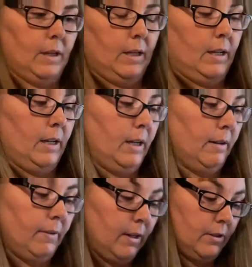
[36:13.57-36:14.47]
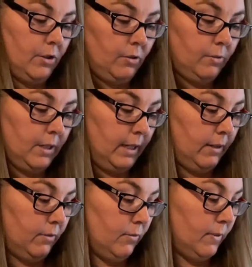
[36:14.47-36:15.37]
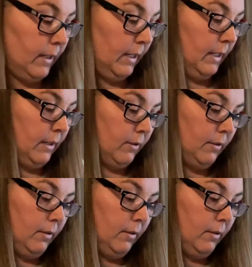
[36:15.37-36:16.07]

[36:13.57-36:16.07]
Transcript: Okay, and I've got two tails right here.